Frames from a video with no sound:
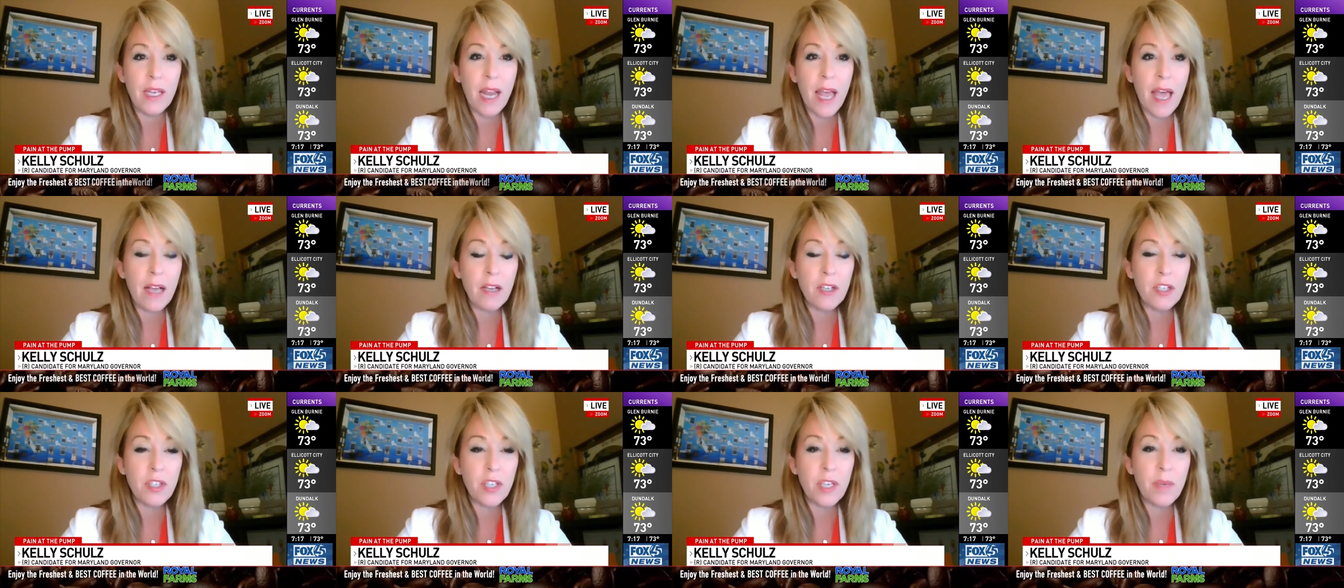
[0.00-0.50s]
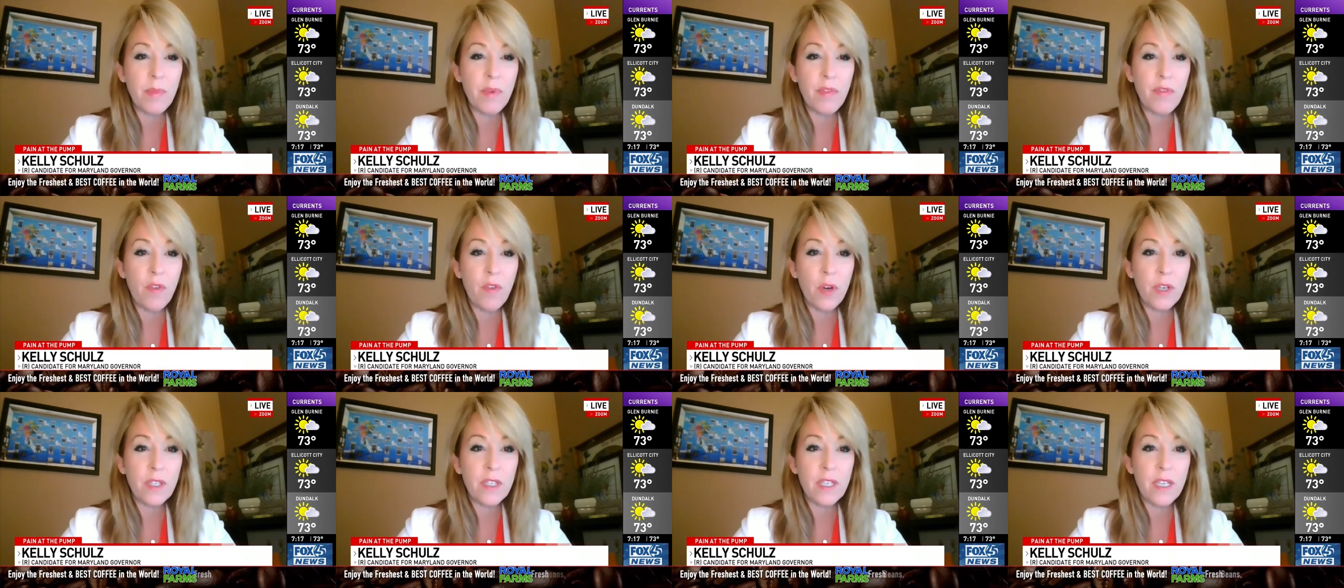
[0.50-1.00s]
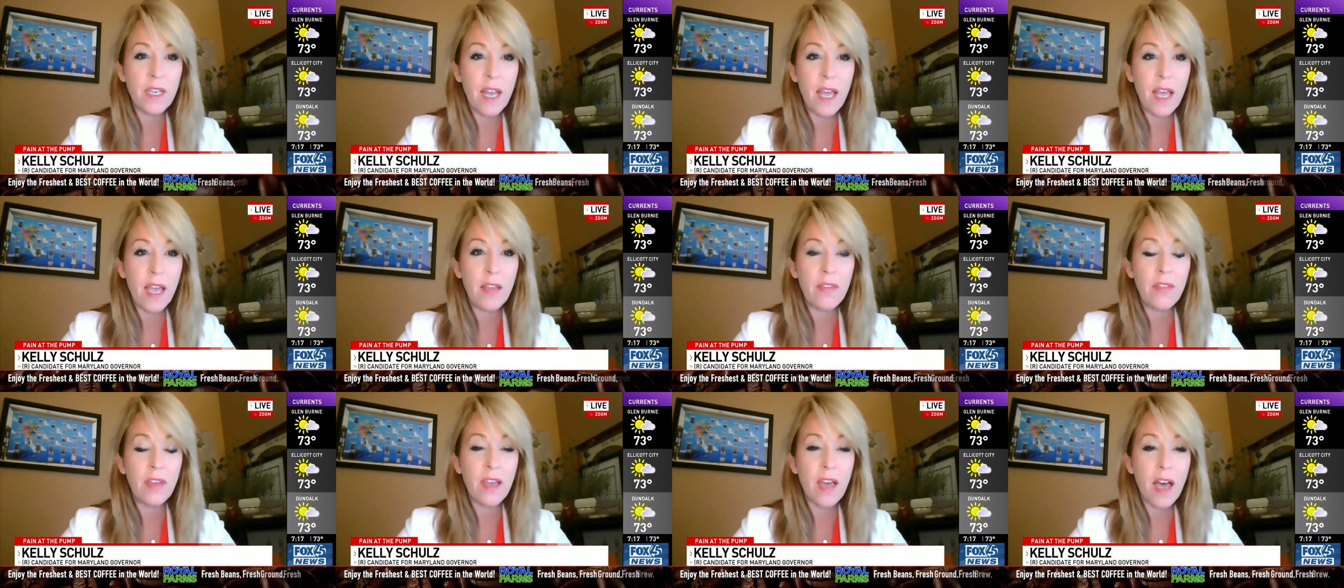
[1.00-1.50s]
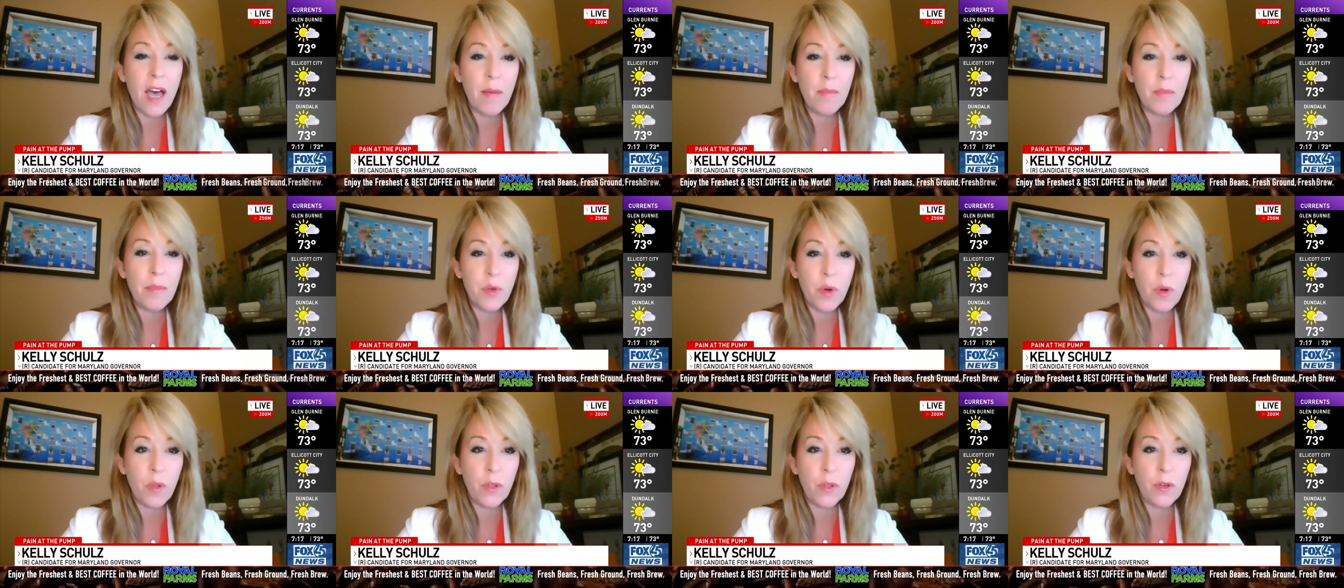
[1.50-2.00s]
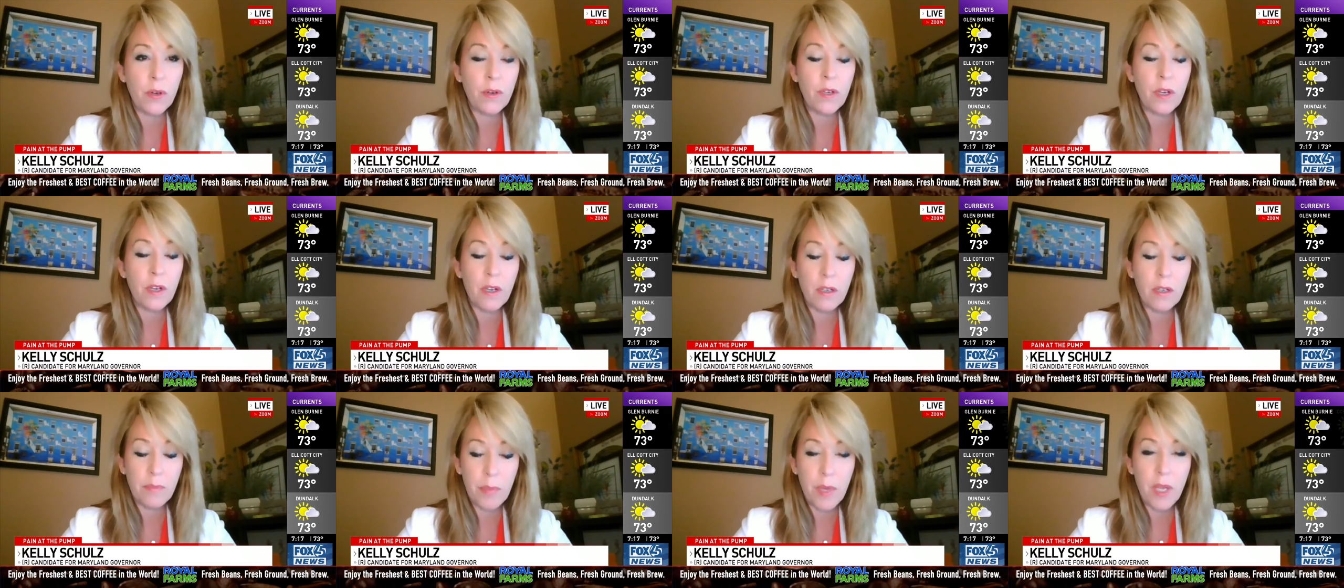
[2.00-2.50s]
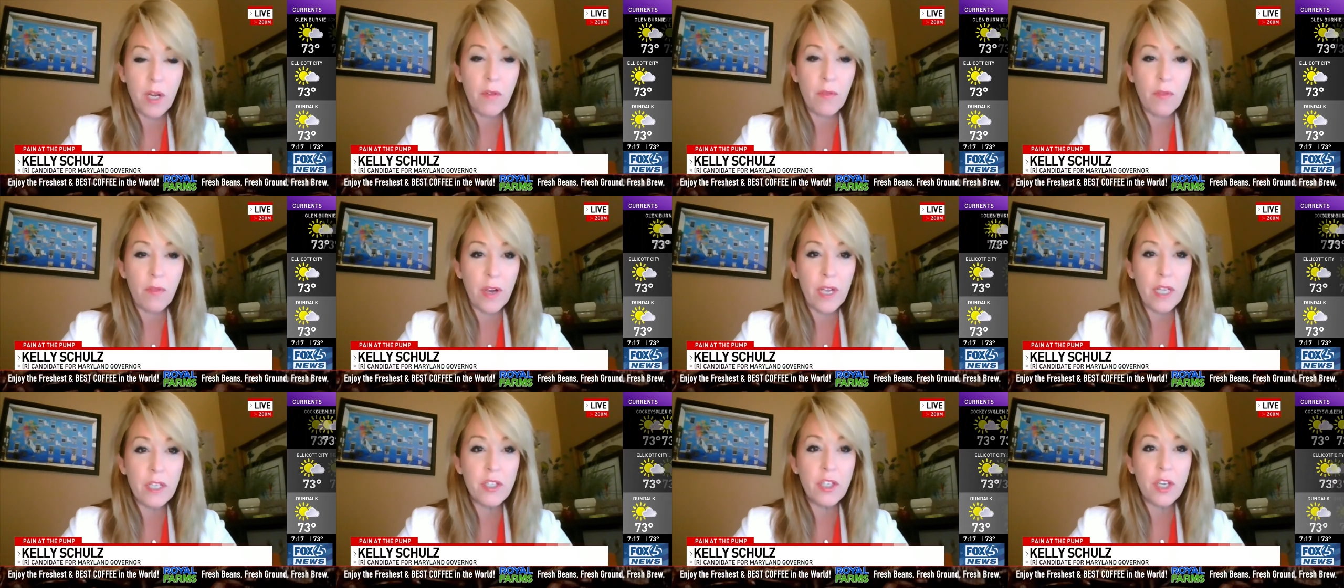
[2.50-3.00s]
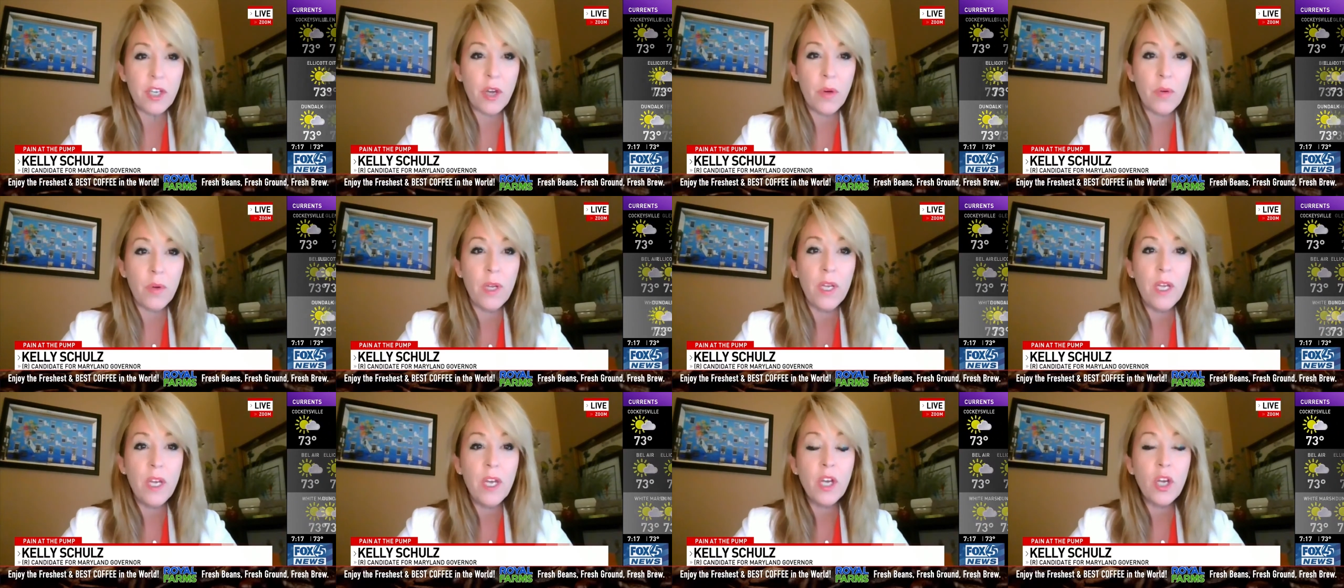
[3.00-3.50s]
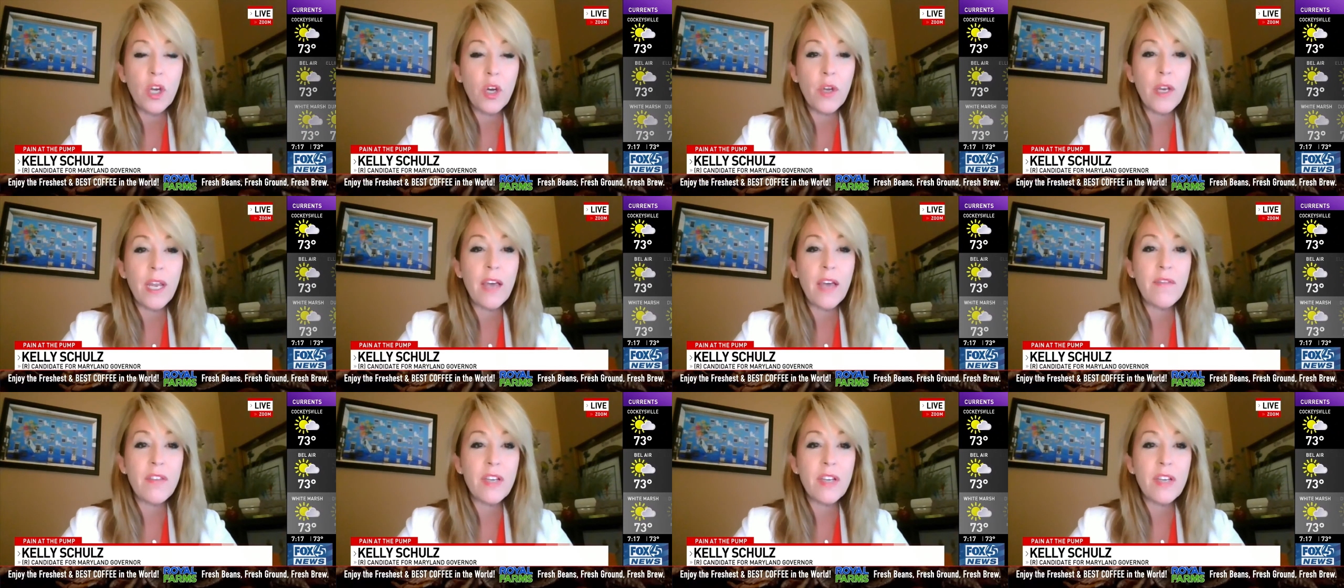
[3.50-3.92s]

And actually, before today, the comptroller, Peter Francho, could have